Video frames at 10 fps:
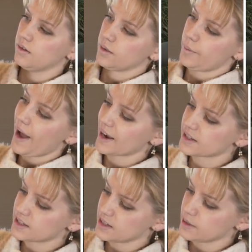the
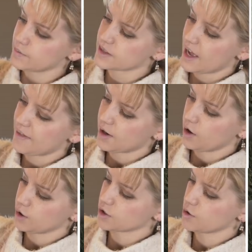back seams, and then
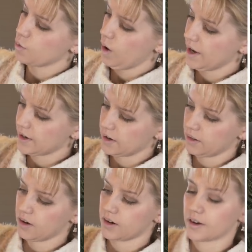also one
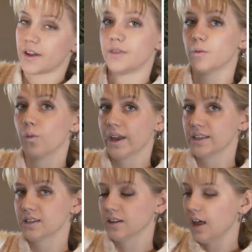along the
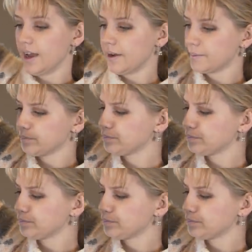waistline.